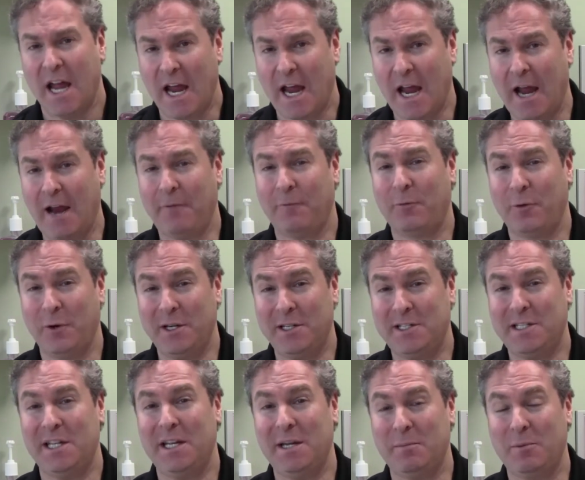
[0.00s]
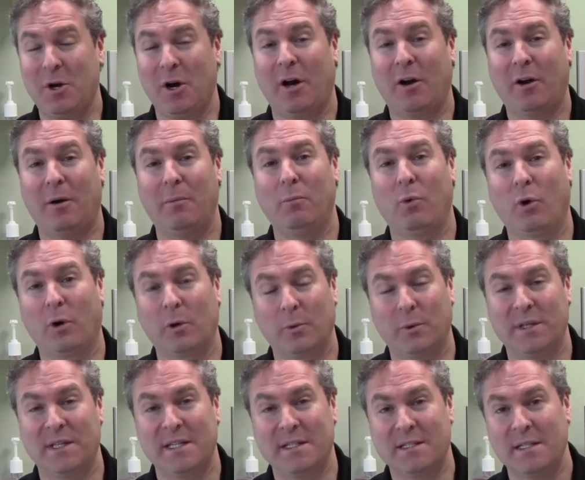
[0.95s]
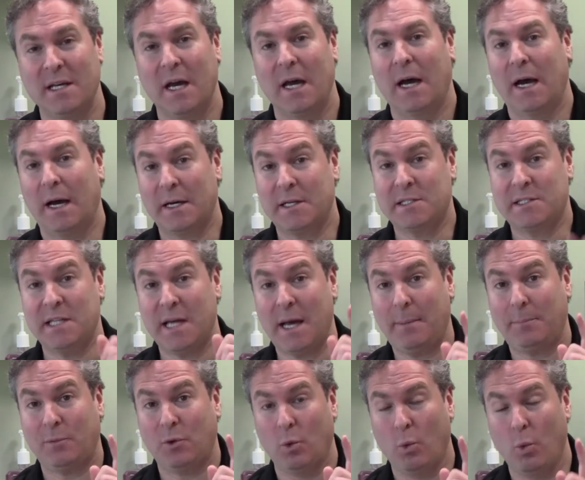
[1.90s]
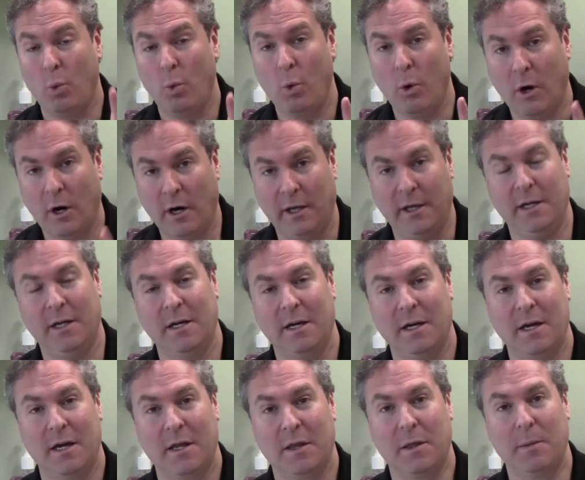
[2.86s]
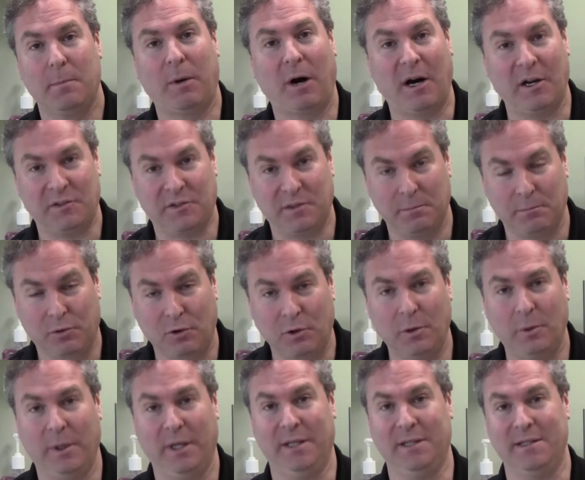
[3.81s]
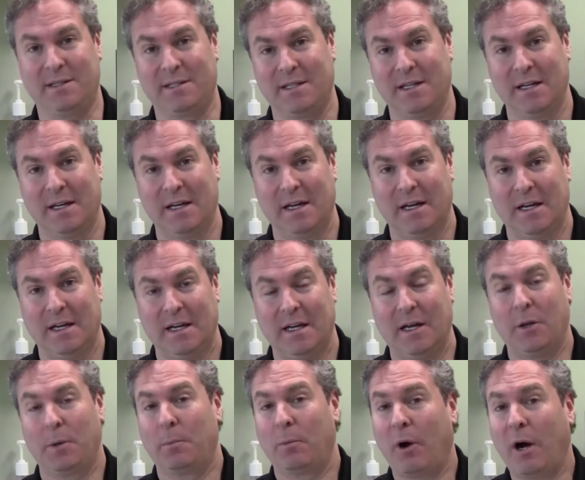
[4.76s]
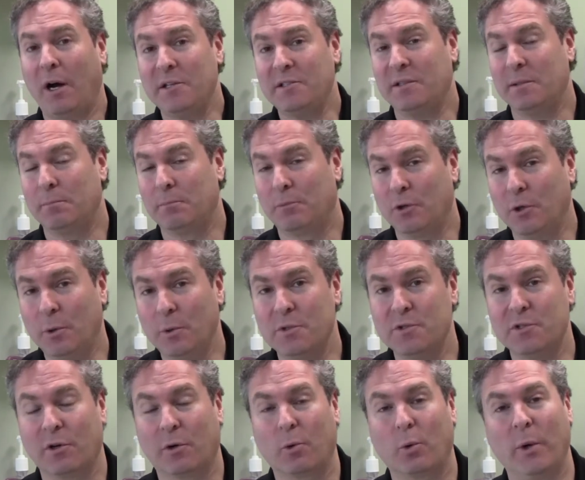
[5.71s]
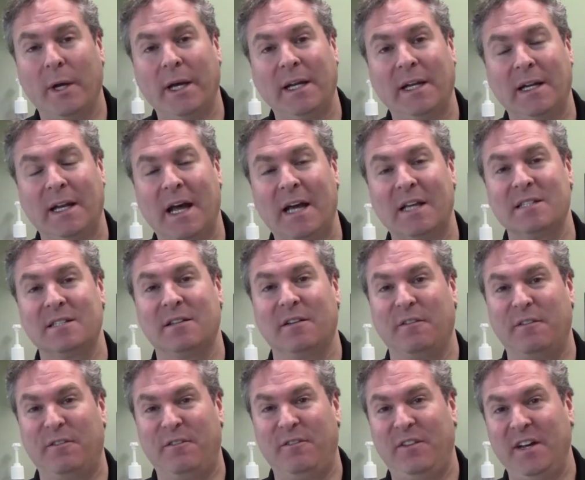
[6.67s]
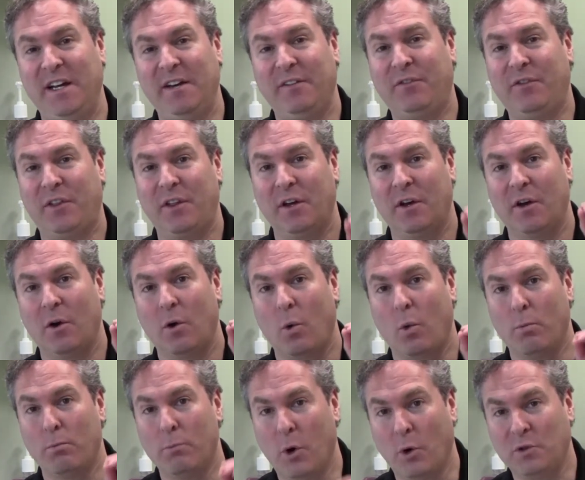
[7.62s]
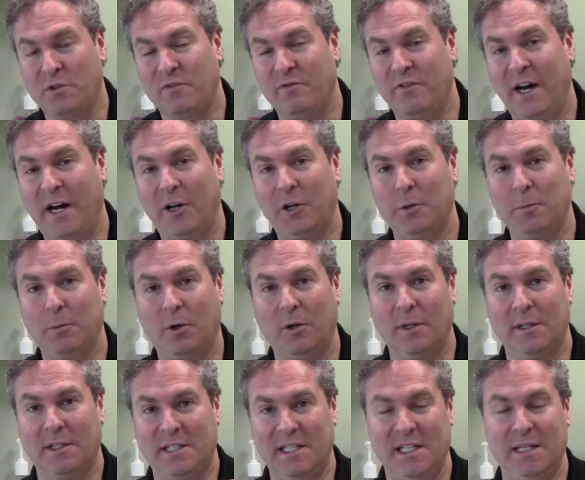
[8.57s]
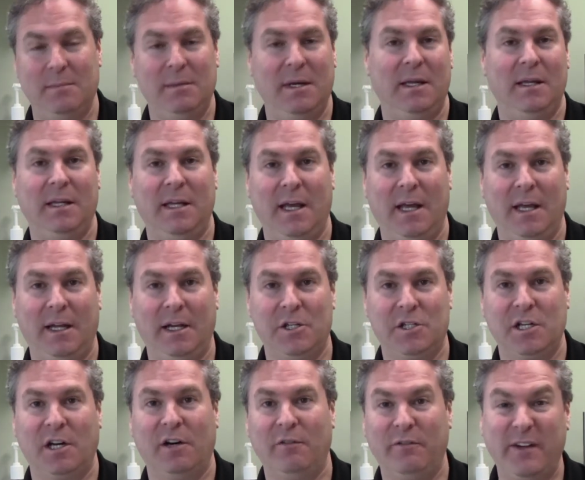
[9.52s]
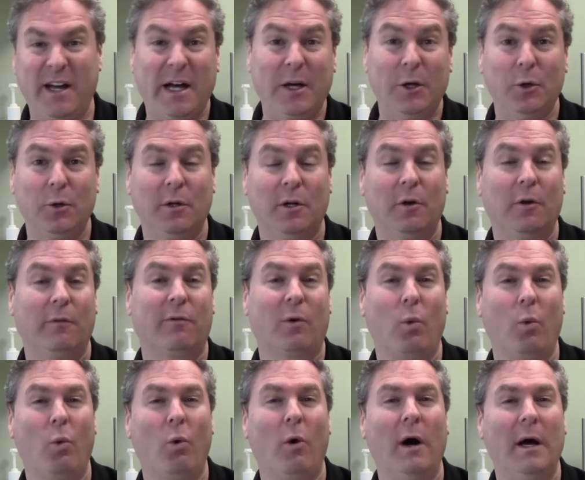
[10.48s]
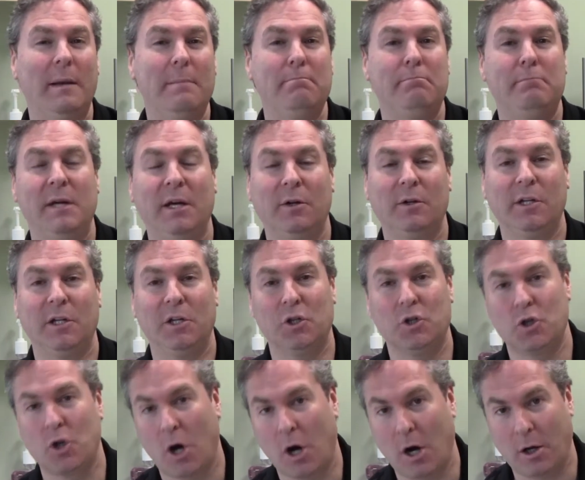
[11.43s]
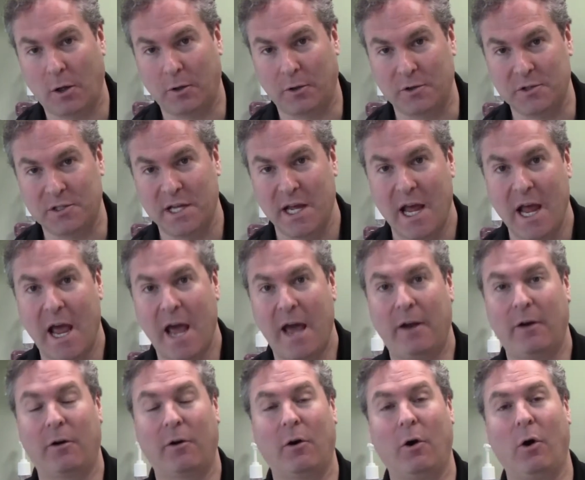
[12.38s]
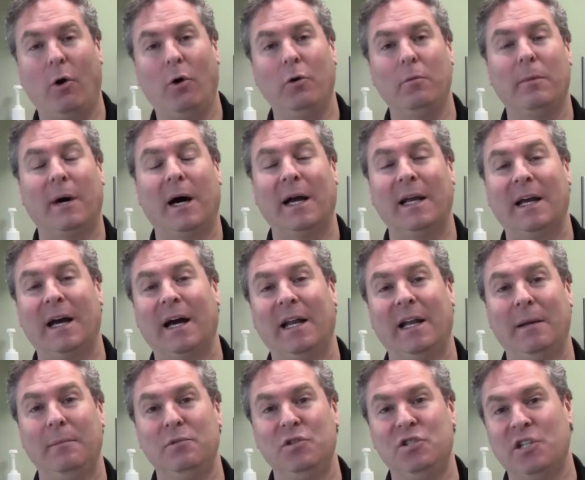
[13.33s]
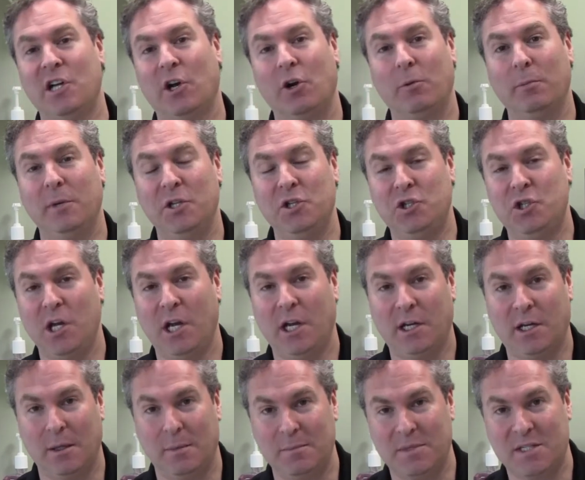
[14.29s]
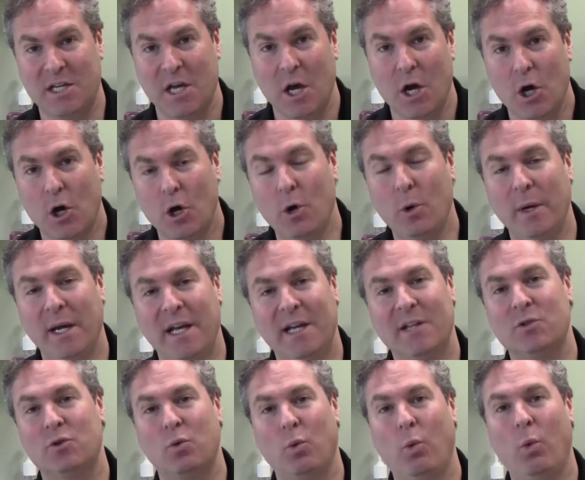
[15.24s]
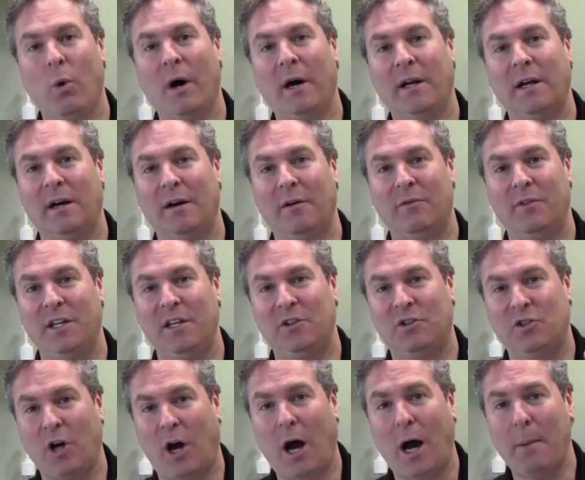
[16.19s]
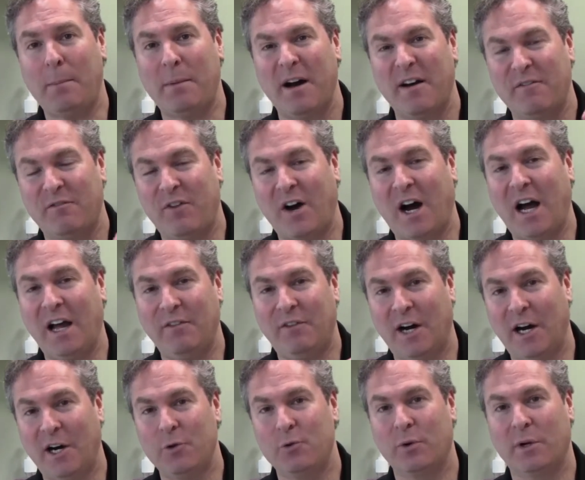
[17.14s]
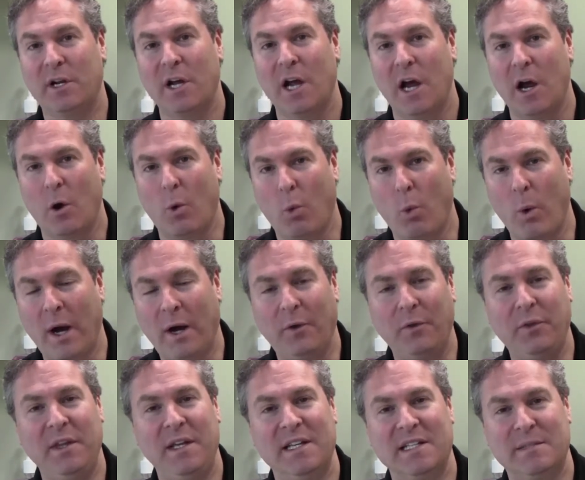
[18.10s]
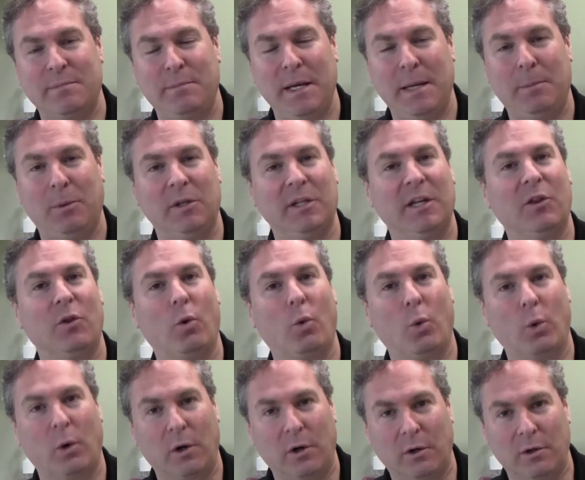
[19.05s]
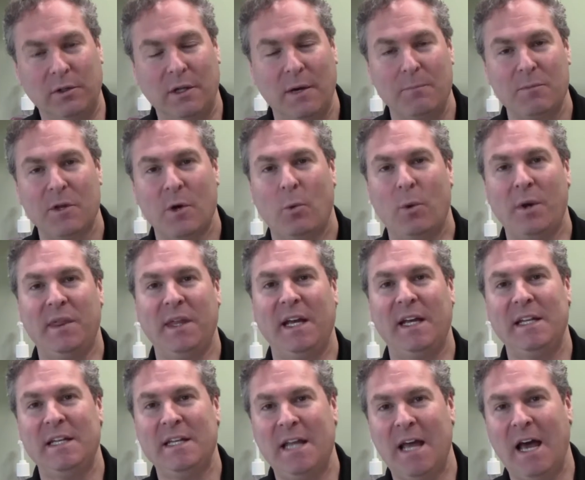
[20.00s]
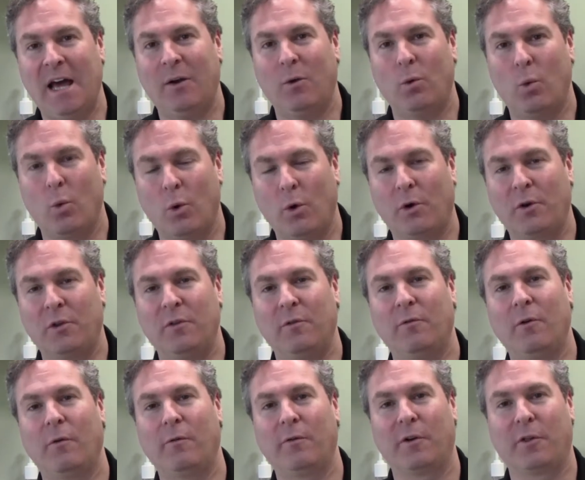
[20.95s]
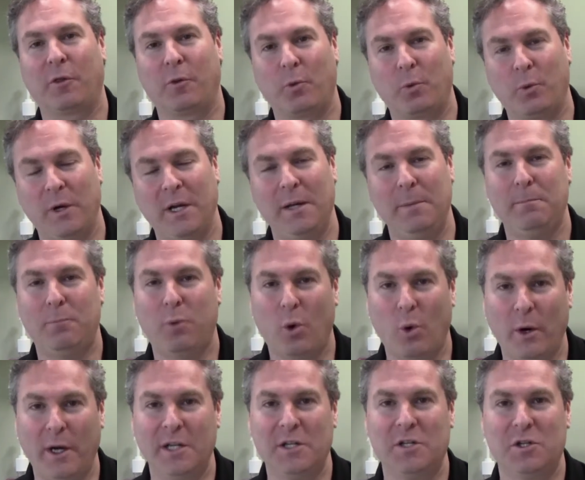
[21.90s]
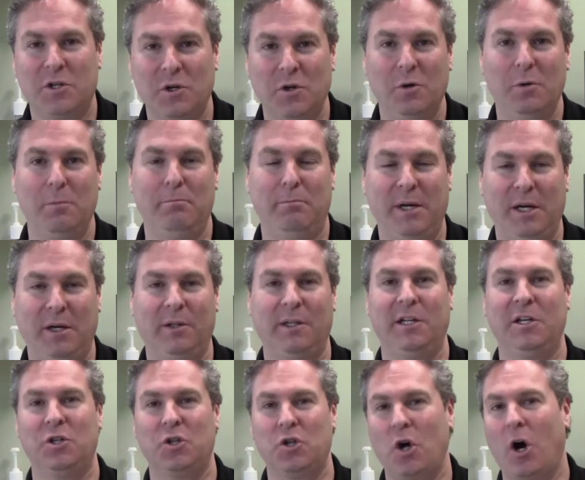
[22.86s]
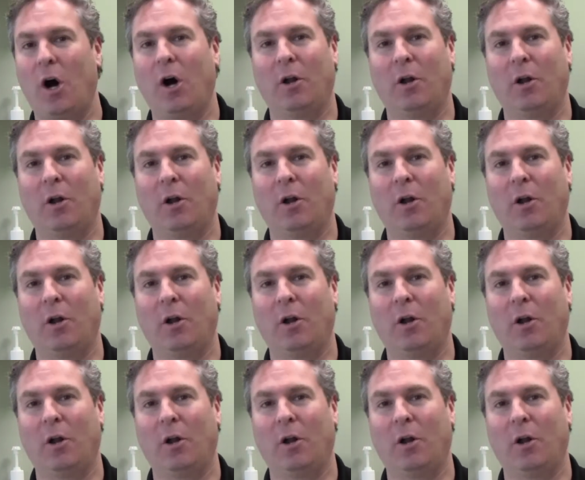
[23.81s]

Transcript: Every team got on board with this except one, the Boston Bruins. Now, the Boston Bruins are rated as the fifth most valuable team in the NHL, valued at over $1 billion, and are owned by a guy named Jeremy Jacobs, who is one of the top 500 wealthiest people in the world with a net worth of over $3.2 billion.